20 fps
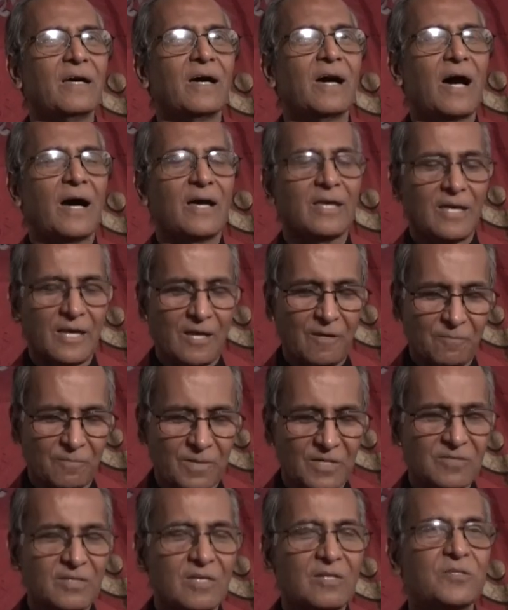I am
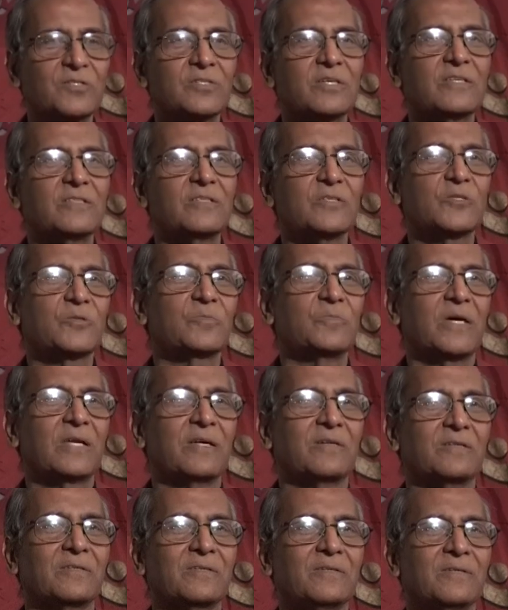essentially the spirit.